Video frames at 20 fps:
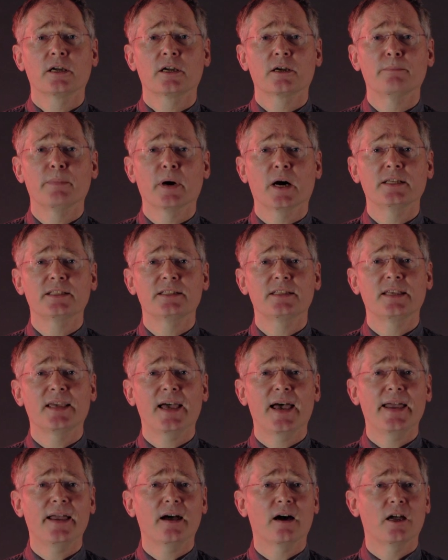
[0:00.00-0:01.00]
combines the
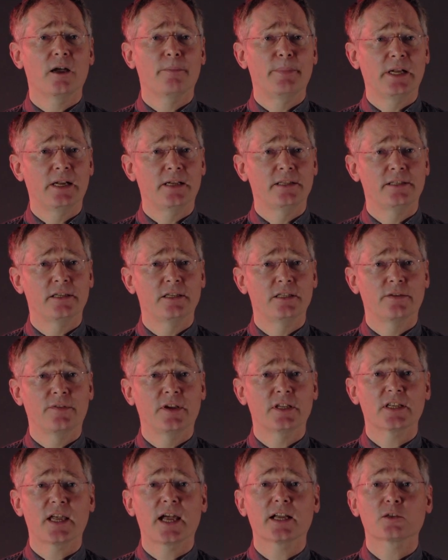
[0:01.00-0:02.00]
AI abilities of
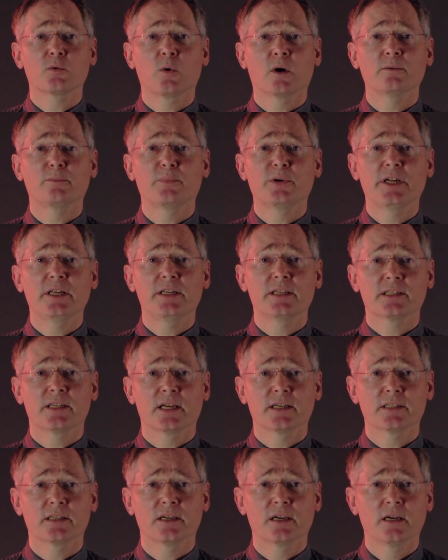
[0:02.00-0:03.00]
its X1
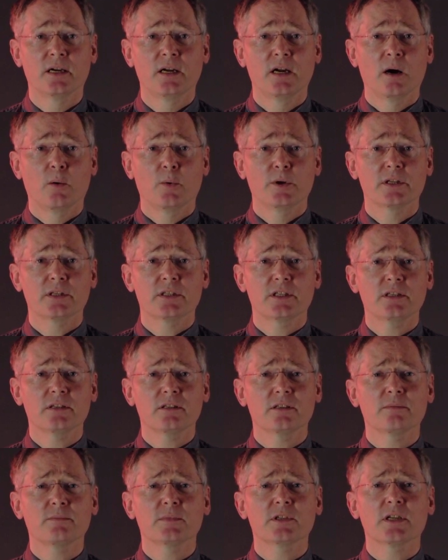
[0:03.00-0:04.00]
predecessor with a
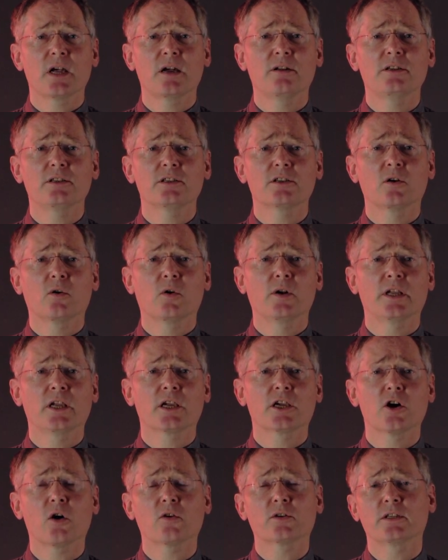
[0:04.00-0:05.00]
system Sony's
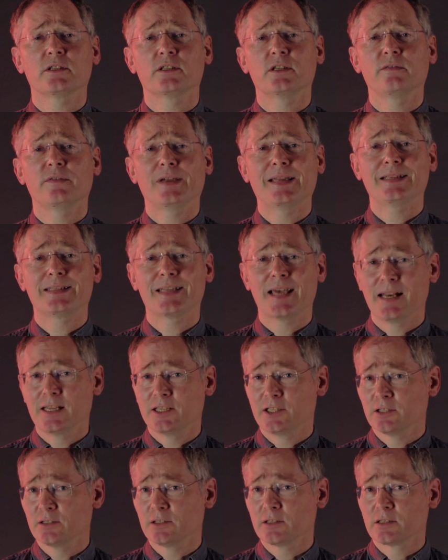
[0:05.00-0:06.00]
calling cognitive
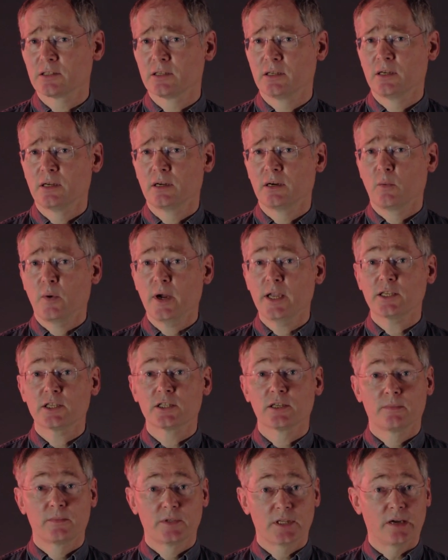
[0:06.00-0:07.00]
intelligence,
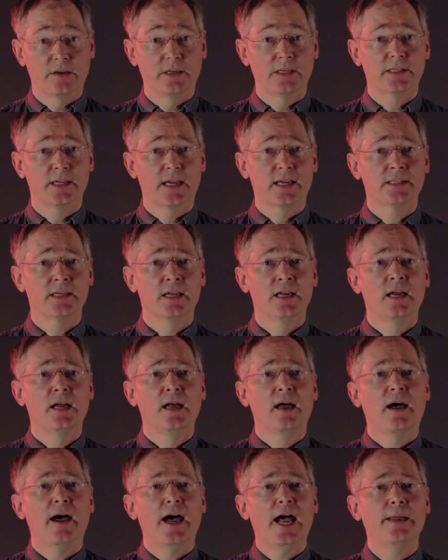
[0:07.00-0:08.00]
which, Sony says,
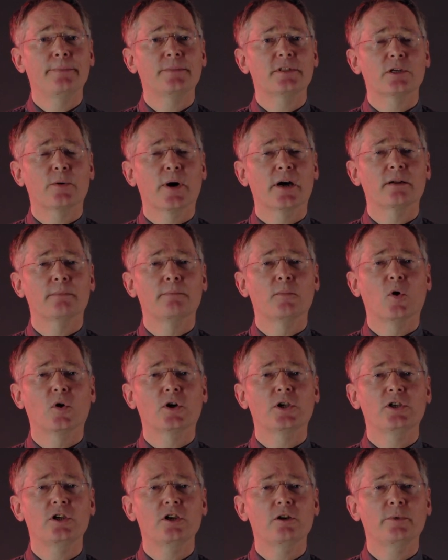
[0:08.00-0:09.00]
aims to add a more
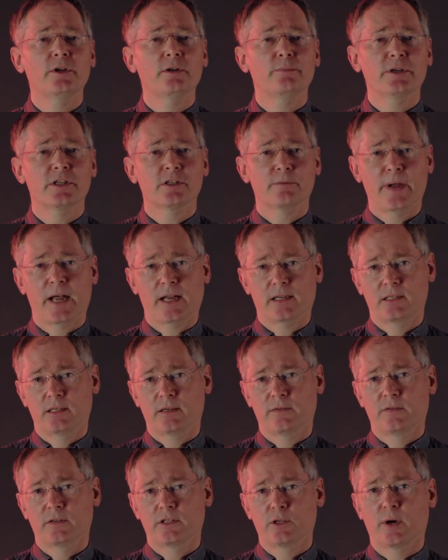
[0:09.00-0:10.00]
human
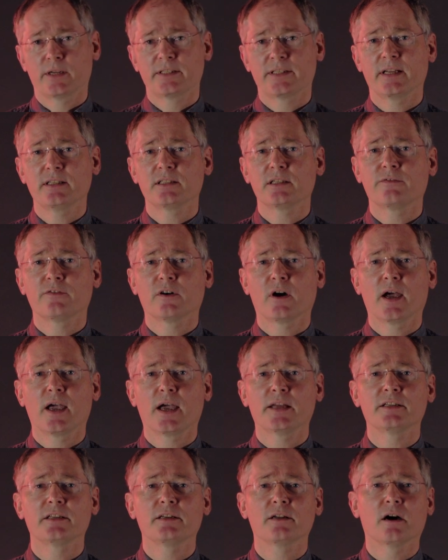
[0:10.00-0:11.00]
perspective to identify
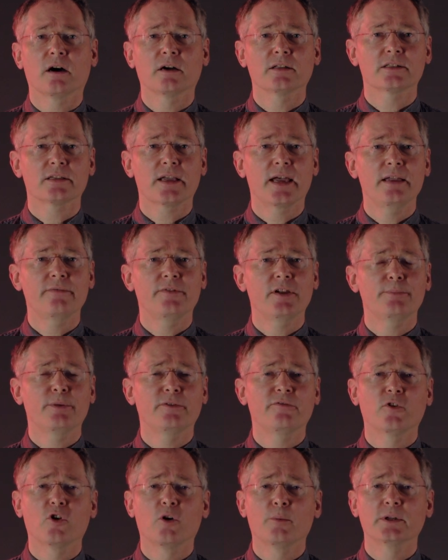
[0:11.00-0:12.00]
and enhance AV
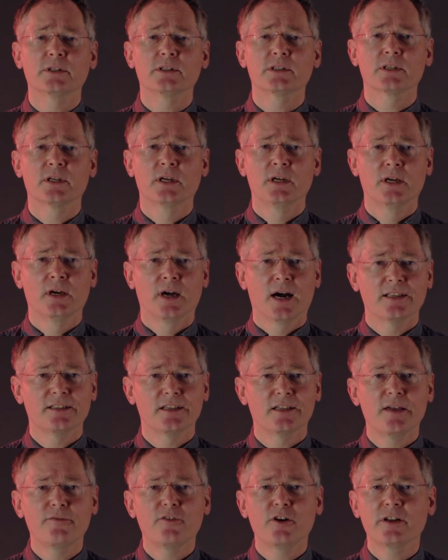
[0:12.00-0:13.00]
performance and
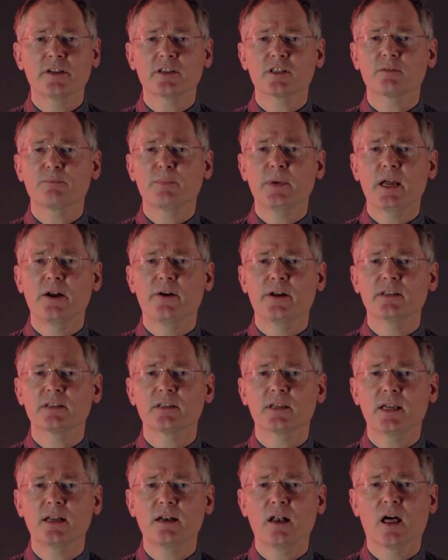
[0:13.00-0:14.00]
deliver an experience
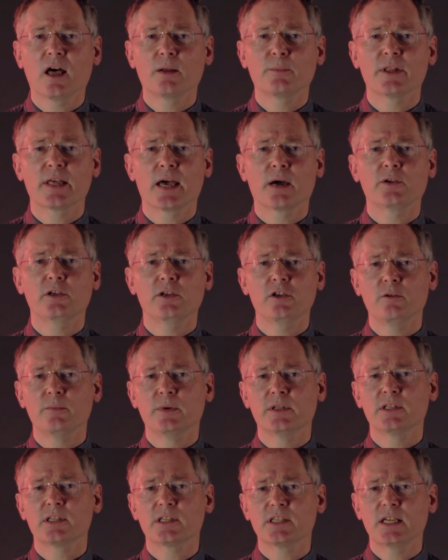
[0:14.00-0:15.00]
in line with how
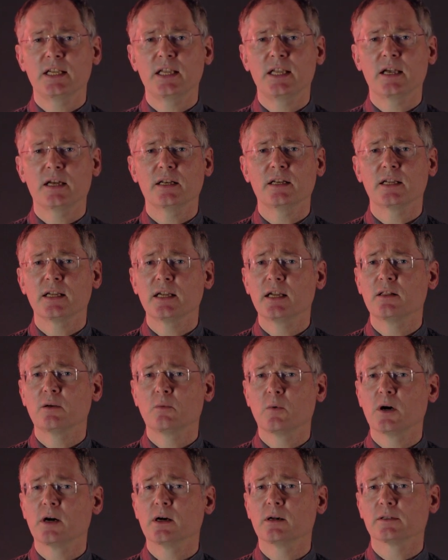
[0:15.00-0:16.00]
humans see and hear the
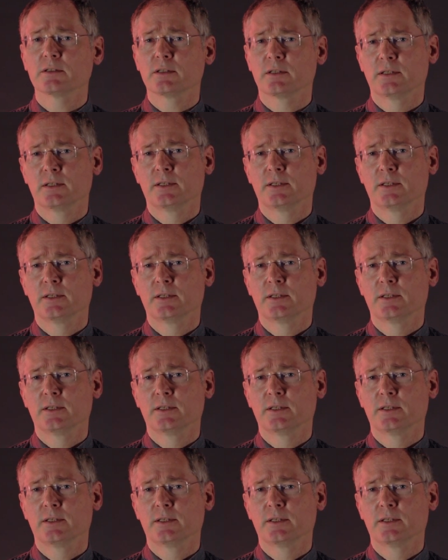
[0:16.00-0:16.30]
world.